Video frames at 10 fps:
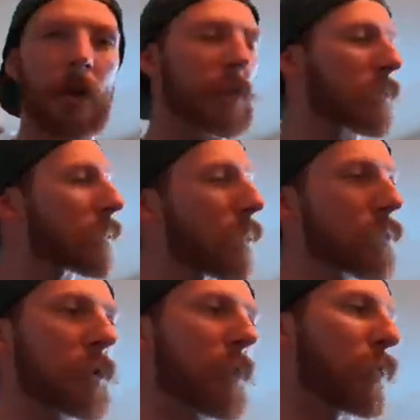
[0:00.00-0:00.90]
So
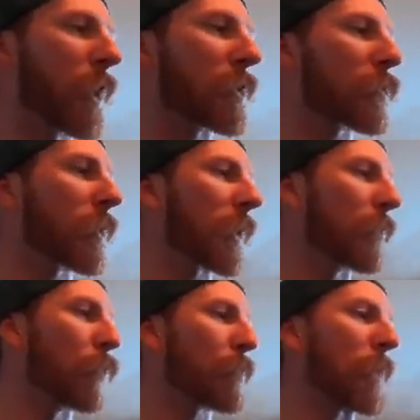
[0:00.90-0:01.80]
simple. I just want to get
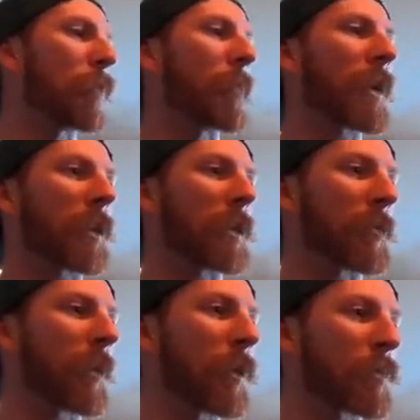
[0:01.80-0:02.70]
more people making these
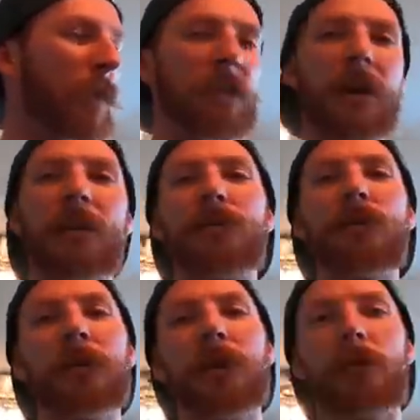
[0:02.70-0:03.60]
videos because I have so
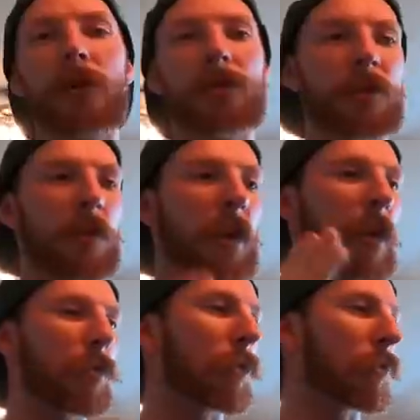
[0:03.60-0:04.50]
many questions on
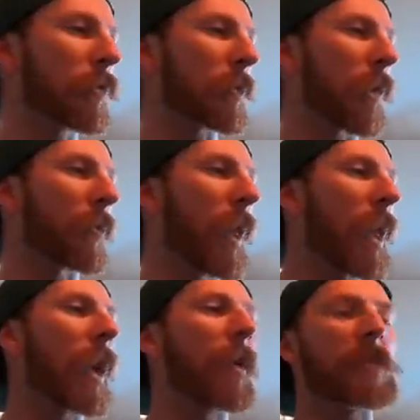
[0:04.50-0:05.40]
how to do this stuff,
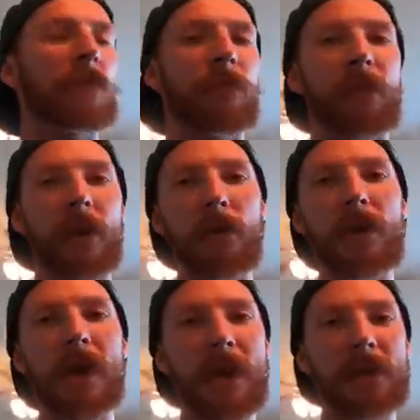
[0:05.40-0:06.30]
and it's
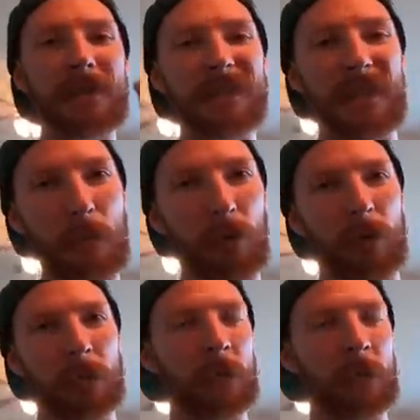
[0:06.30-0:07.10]
very simple.